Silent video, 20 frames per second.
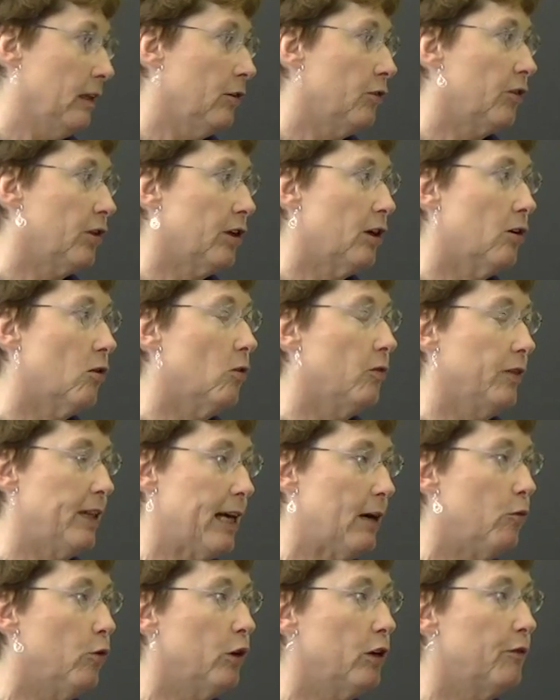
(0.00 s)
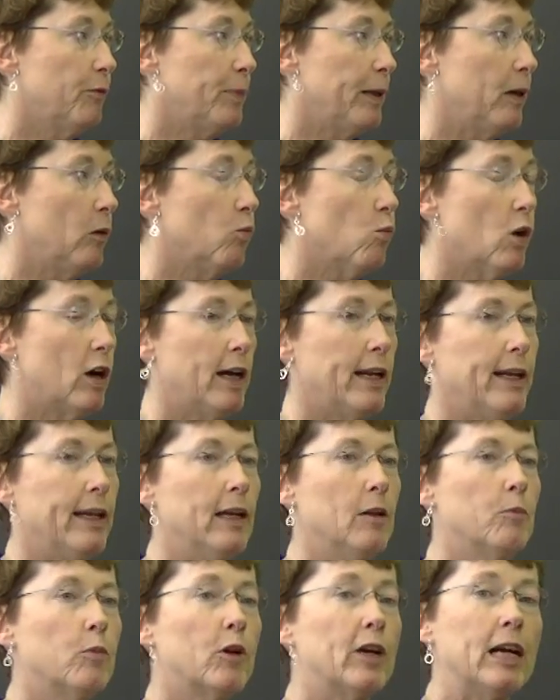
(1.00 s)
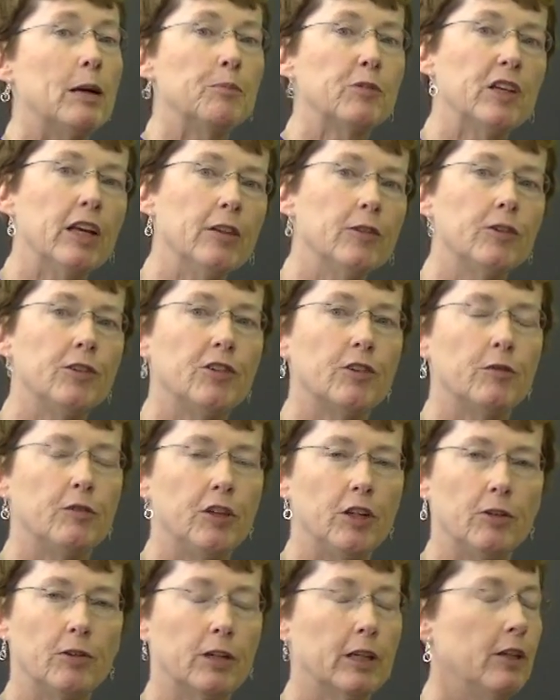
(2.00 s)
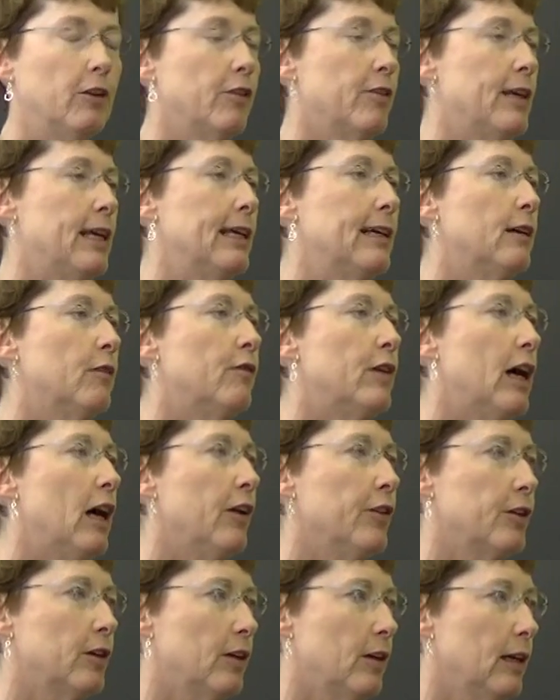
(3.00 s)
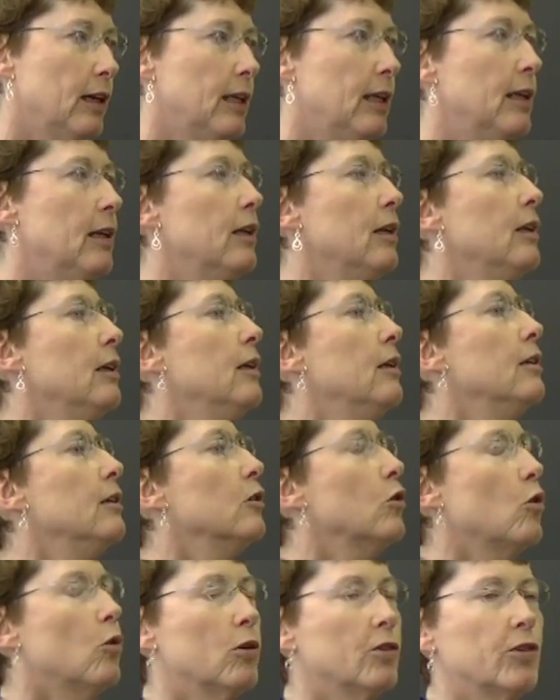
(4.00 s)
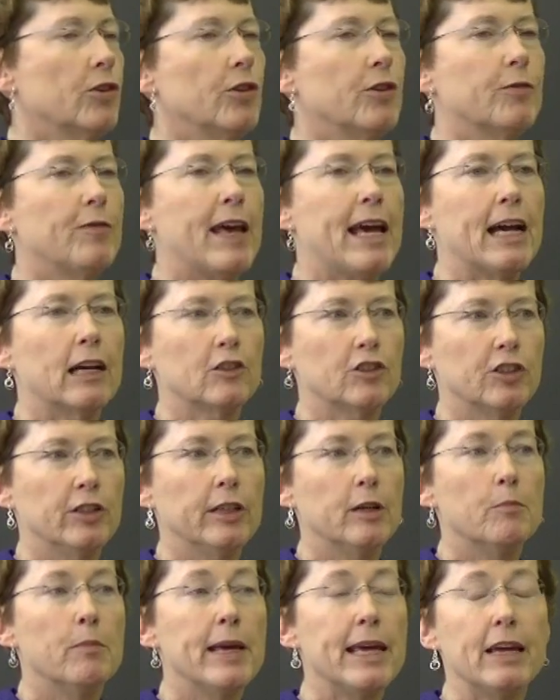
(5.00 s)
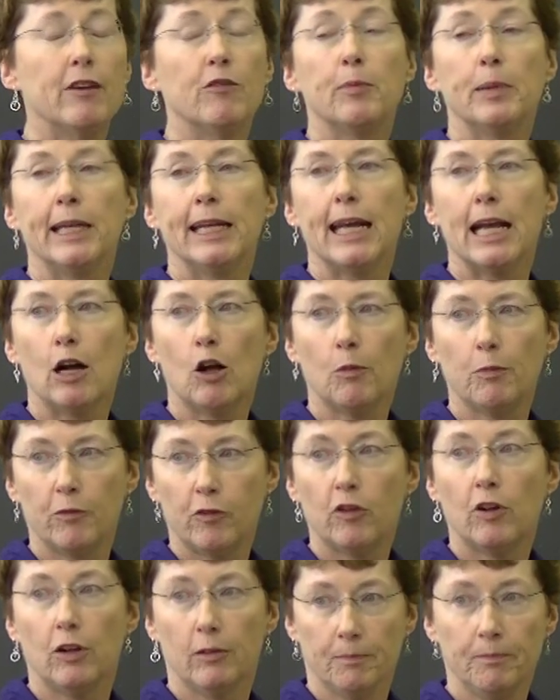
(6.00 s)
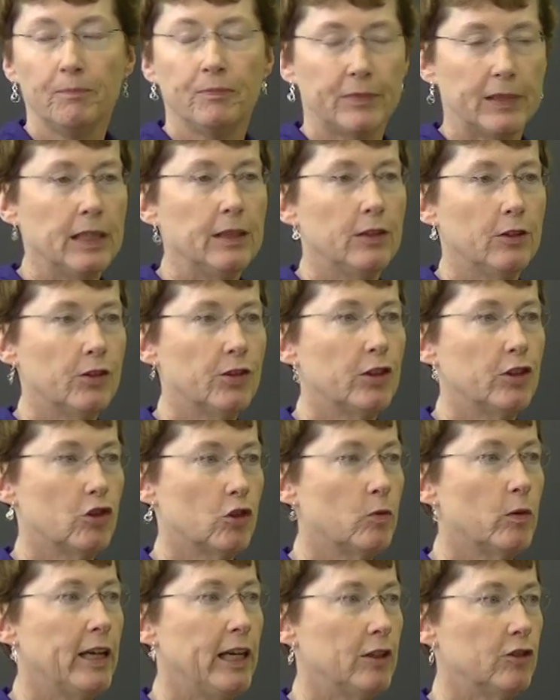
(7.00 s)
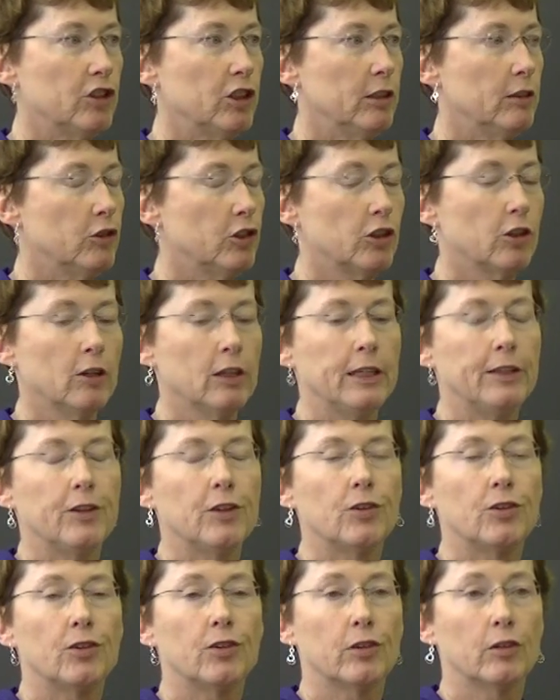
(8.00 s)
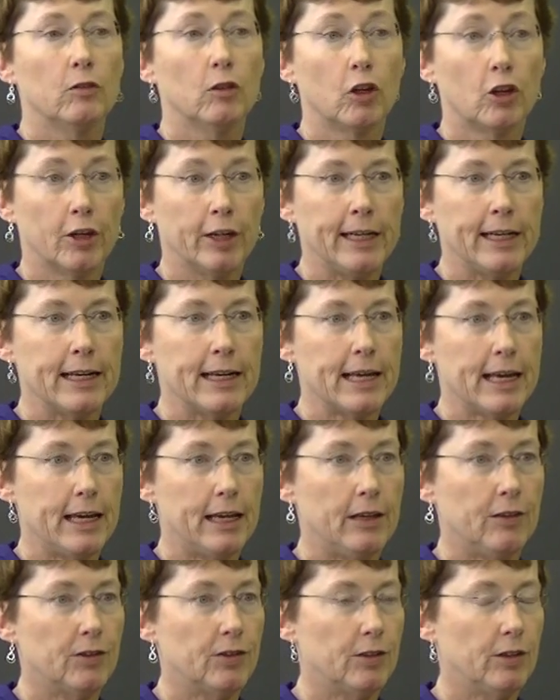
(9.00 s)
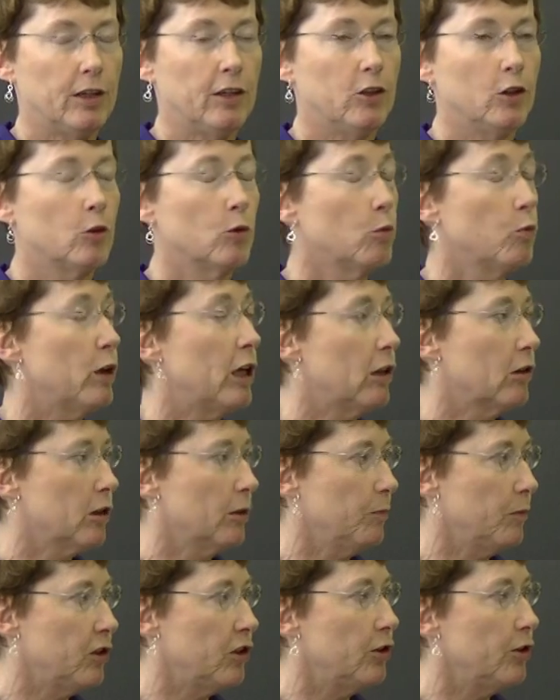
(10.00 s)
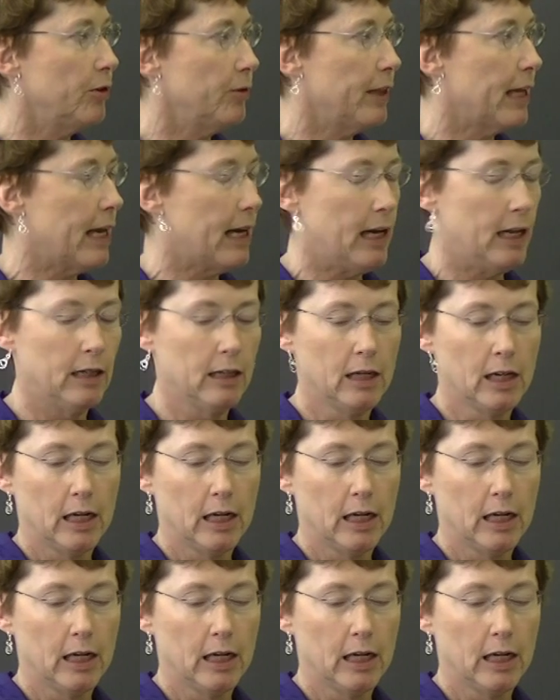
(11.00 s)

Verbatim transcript: So that would have been one. And perhaps others of you can think of other courses of action that may have been helpful in the situation. Surely this is a learning case, and you're welcome to do that.